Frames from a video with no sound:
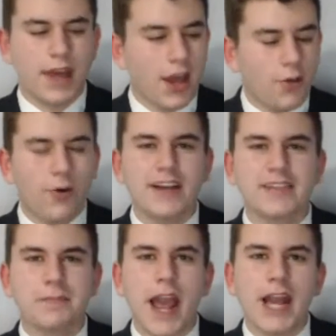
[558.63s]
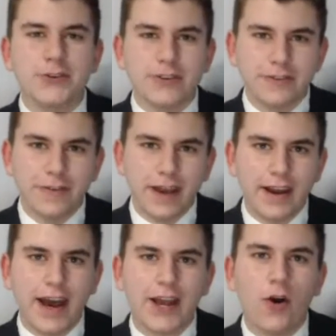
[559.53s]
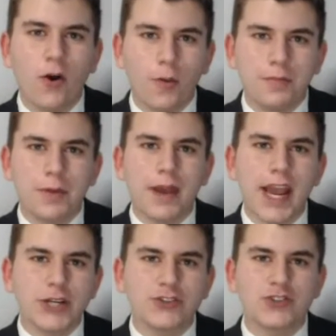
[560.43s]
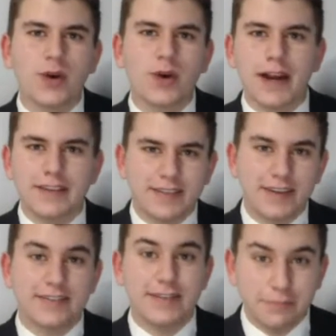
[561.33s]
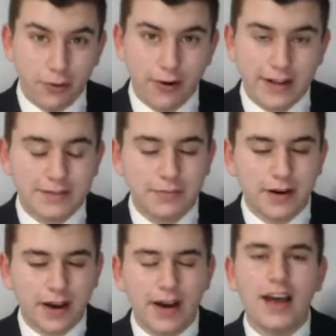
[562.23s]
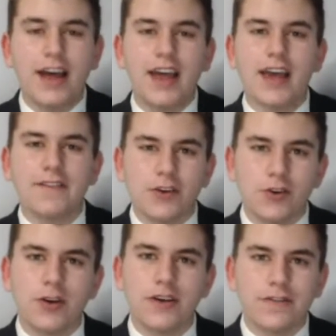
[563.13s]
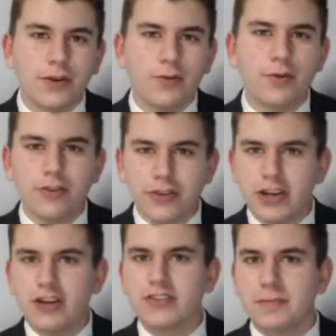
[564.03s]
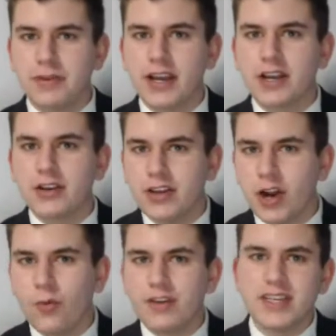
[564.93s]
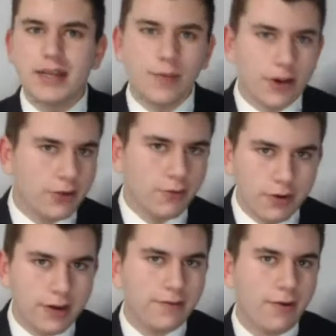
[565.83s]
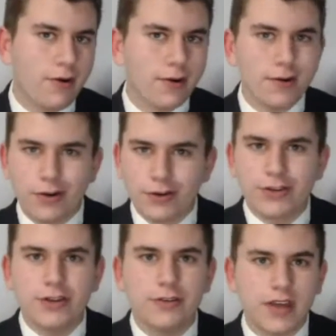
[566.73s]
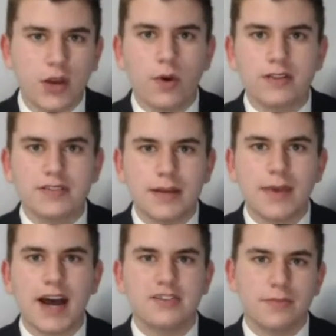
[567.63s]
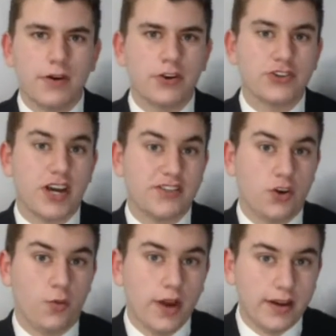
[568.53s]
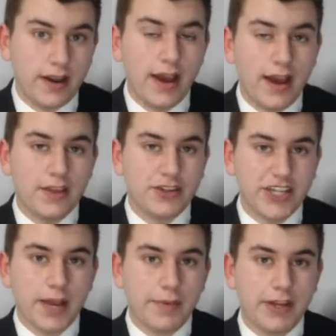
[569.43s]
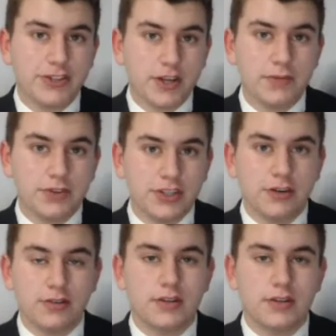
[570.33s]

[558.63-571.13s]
Well, as a Patriots fan, I hope the Patriots win by 60 points. But if you were, to pick, what team are you rooting for, or do you think what team has a better shot to win the championship this year?